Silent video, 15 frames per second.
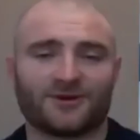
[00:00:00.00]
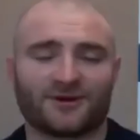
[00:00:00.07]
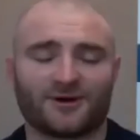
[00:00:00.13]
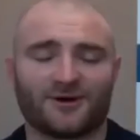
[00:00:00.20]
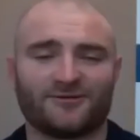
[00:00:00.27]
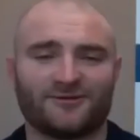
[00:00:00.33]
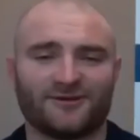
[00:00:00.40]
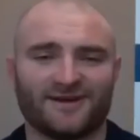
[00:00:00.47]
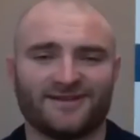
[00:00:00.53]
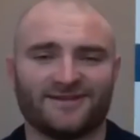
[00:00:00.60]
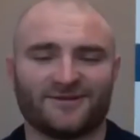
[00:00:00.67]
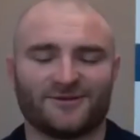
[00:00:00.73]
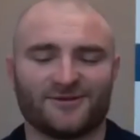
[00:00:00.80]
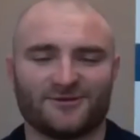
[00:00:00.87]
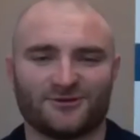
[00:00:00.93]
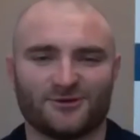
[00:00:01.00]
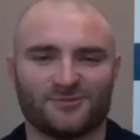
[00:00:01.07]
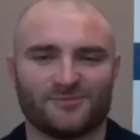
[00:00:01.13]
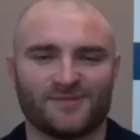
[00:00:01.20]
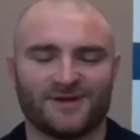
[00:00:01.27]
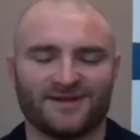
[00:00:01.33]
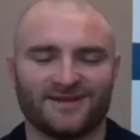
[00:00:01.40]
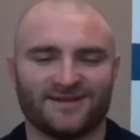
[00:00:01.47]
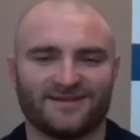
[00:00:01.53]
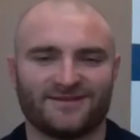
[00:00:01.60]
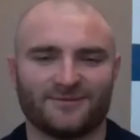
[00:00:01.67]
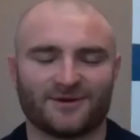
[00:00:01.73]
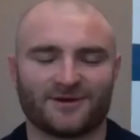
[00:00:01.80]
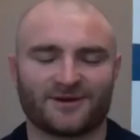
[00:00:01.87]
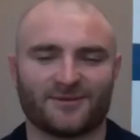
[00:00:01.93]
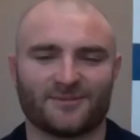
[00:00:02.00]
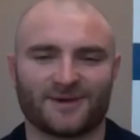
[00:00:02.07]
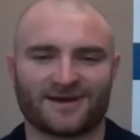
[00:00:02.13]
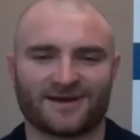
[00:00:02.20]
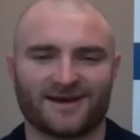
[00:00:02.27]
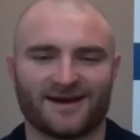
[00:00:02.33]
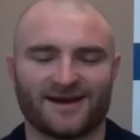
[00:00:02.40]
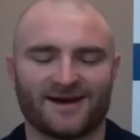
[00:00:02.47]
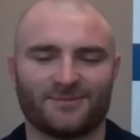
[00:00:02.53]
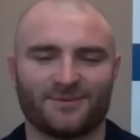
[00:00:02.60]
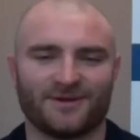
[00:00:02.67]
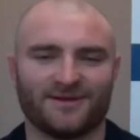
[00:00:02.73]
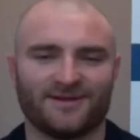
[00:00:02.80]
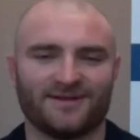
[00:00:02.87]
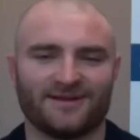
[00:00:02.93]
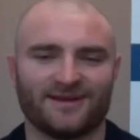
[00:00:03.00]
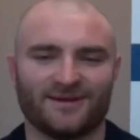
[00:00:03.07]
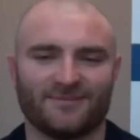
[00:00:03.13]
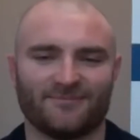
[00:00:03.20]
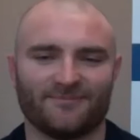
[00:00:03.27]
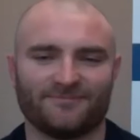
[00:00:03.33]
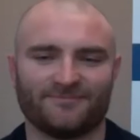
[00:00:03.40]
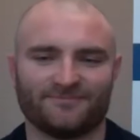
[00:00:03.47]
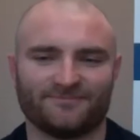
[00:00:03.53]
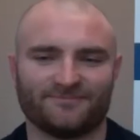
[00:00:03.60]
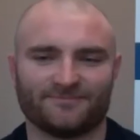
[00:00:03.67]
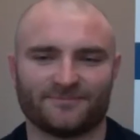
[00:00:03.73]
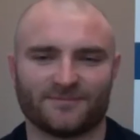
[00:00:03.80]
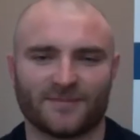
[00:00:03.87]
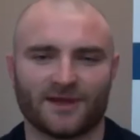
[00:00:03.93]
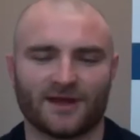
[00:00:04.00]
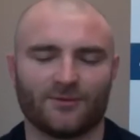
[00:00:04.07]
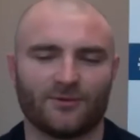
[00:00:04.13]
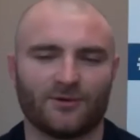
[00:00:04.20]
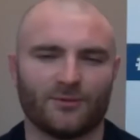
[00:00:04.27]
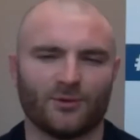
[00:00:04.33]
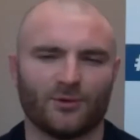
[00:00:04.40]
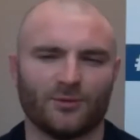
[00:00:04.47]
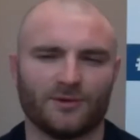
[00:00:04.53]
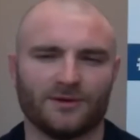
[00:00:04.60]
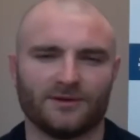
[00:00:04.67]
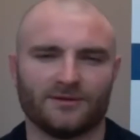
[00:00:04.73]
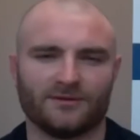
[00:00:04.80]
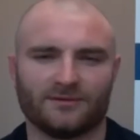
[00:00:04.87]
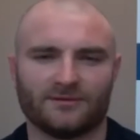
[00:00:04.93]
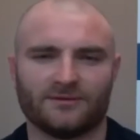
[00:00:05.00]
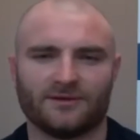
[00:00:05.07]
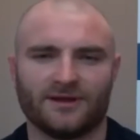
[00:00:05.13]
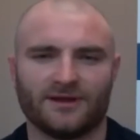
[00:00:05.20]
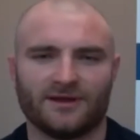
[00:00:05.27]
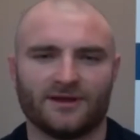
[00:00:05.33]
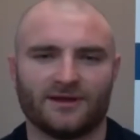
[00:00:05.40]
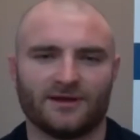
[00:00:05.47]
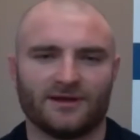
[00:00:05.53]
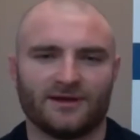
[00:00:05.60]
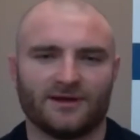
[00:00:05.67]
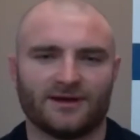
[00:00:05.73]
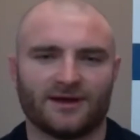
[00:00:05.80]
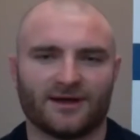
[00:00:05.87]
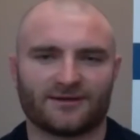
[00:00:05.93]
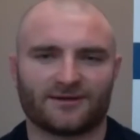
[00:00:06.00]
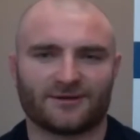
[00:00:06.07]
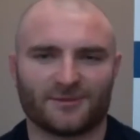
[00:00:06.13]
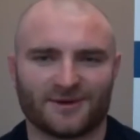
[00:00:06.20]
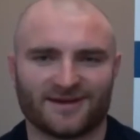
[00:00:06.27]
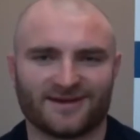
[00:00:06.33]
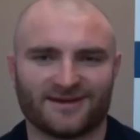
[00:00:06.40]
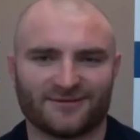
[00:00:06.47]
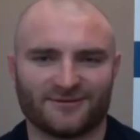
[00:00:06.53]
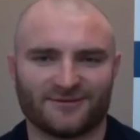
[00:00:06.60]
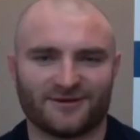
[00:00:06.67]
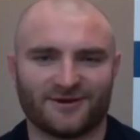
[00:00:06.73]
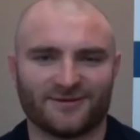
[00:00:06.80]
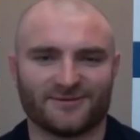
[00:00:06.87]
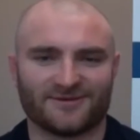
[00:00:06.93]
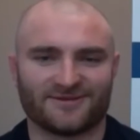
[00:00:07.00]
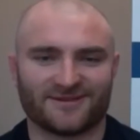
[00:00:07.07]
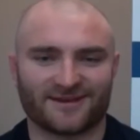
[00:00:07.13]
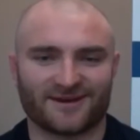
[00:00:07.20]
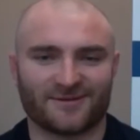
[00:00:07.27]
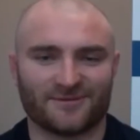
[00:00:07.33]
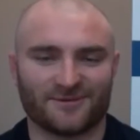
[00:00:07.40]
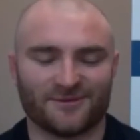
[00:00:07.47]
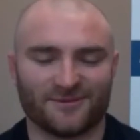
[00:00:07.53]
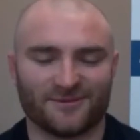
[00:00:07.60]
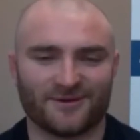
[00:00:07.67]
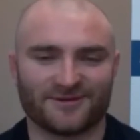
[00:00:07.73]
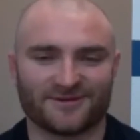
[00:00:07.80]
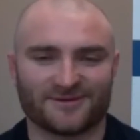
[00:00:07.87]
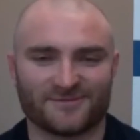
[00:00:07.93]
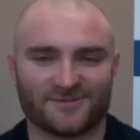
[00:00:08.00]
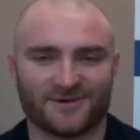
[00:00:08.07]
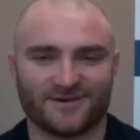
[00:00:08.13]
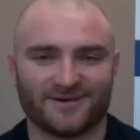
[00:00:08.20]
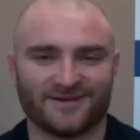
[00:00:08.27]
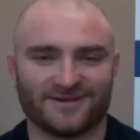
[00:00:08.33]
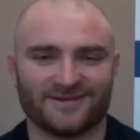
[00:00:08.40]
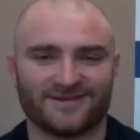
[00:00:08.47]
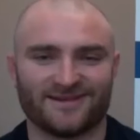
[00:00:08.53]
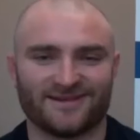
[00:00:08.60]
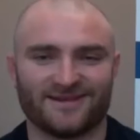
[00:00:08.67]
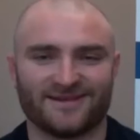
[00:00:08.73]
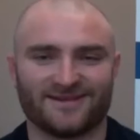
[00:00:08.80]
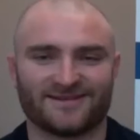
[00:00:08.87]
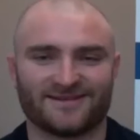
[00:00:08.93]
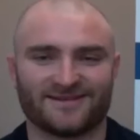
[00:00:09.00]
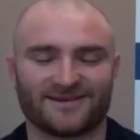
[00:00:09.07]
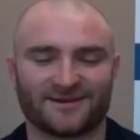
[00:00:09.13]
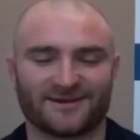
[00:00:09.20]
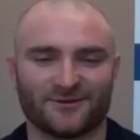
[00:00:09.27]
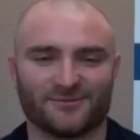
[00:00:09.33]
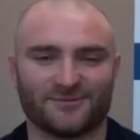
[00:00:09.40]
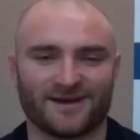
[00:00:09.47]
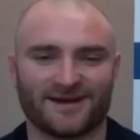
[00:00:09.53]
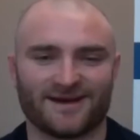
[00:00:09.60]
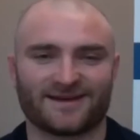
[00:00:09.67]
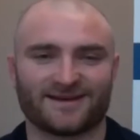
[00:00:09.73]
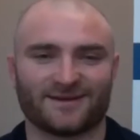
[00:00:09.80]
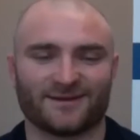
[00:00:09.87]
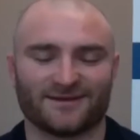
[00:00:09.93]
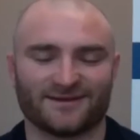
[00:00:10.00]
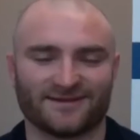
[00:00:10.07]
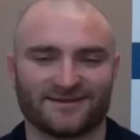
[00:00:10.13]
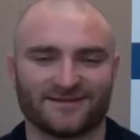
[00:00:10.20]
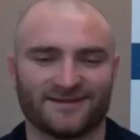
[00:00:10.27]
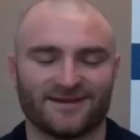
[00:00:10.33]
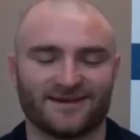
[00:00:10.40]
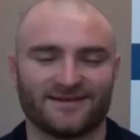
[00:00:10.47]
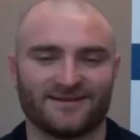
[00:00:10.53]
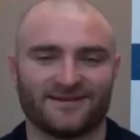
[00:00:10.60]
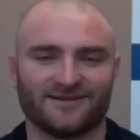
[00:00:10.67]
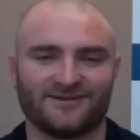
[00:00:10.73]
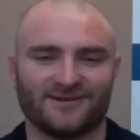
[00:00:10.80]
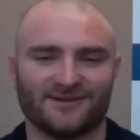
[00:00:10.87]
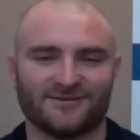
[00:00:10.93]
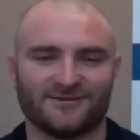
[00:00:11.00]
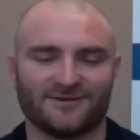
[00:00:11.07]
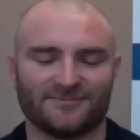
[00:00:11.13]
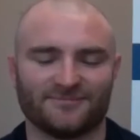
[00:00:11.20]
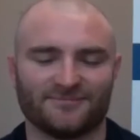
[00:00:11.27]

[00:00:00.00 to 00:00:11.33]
and girlfriend on the Zoom. It's when I got my cap. And what a moment. And I think I might get it framed and stick it up on the wall at some point, so I can look back and think, yeah, I did achieve it.